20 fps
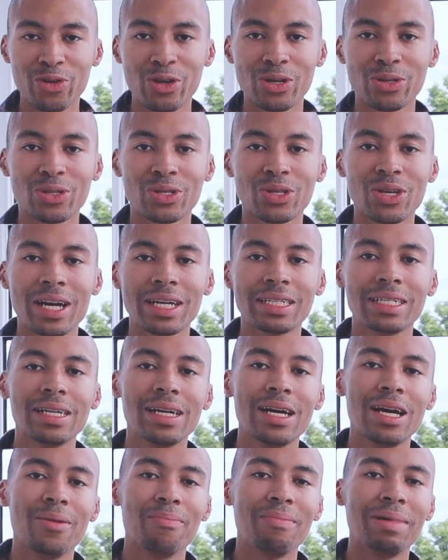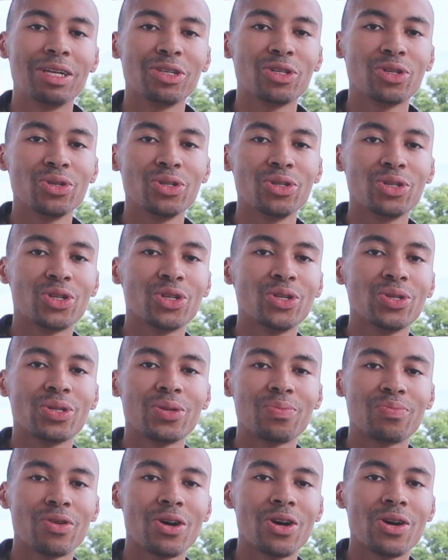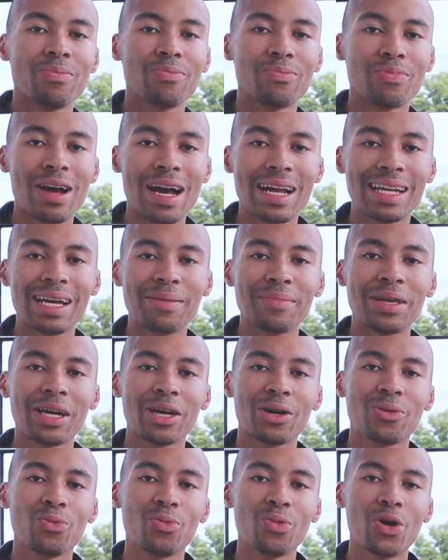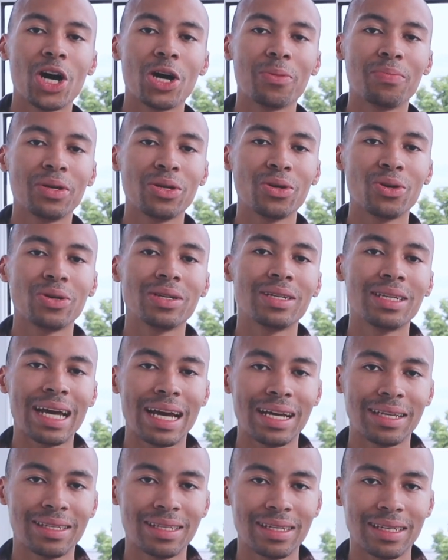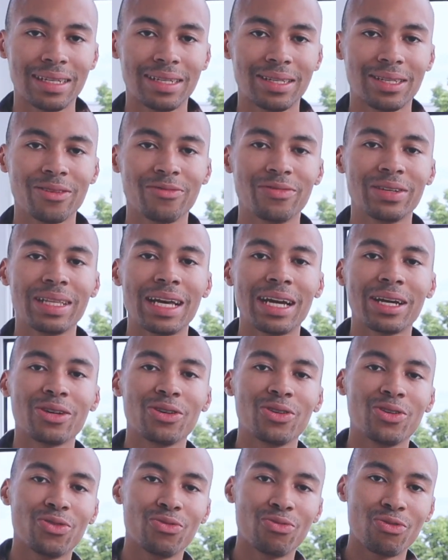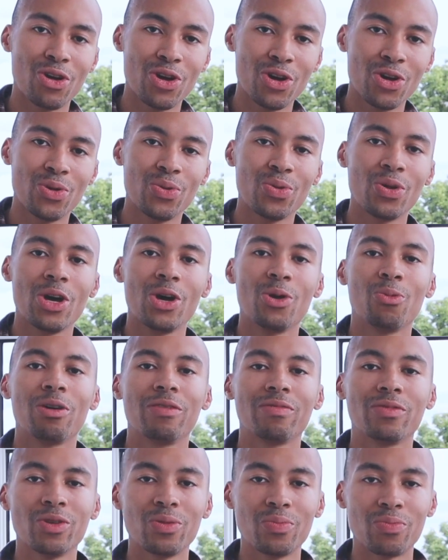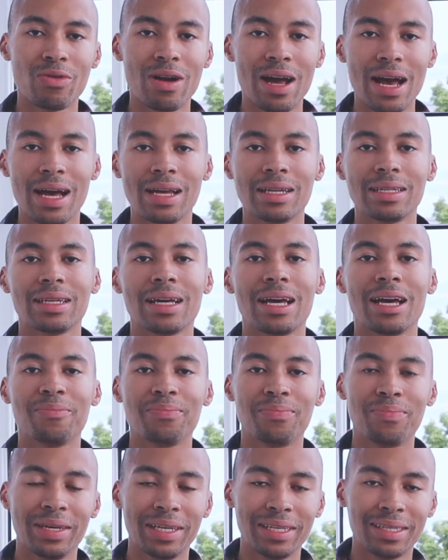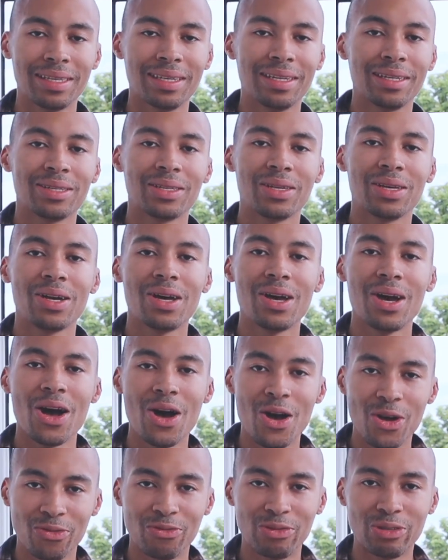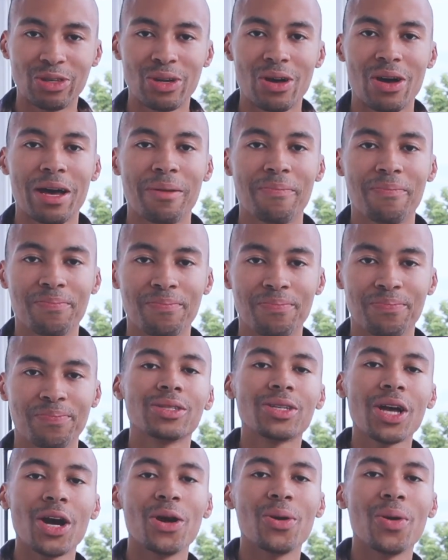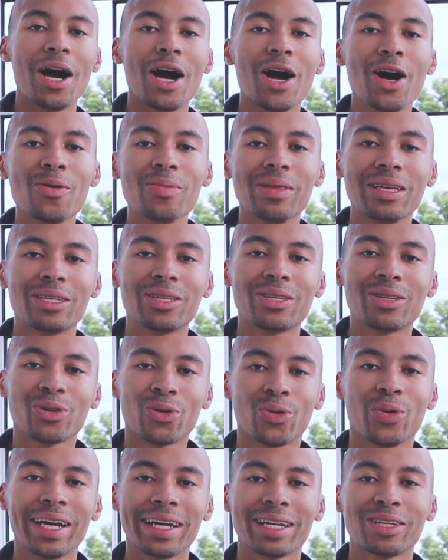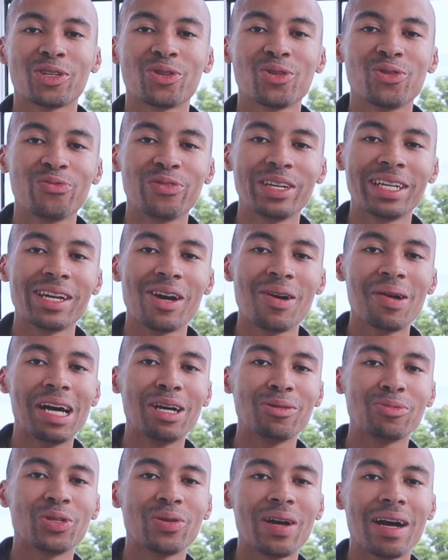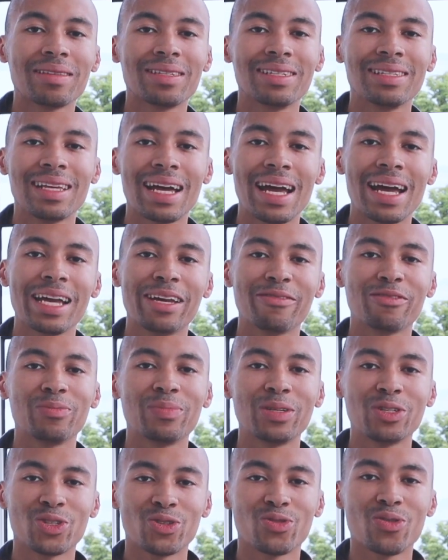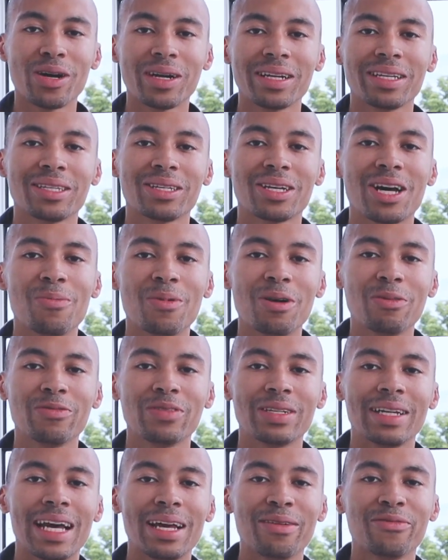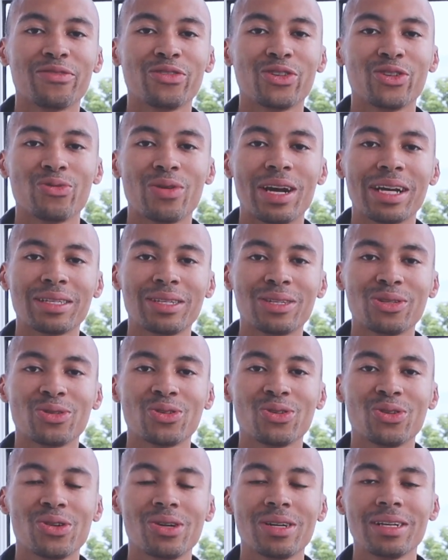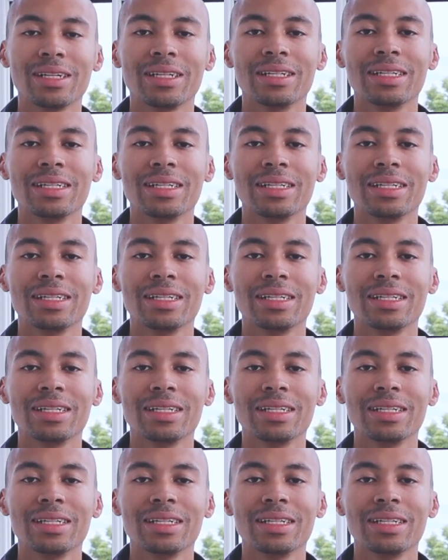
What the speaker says: your own site, make sure you choose a brand name that can work beyond Etsy, something that can grow with your brand and business over time. So I hope this quick short video helped you out today if you've been struggling to come up with a name for your Etsy store.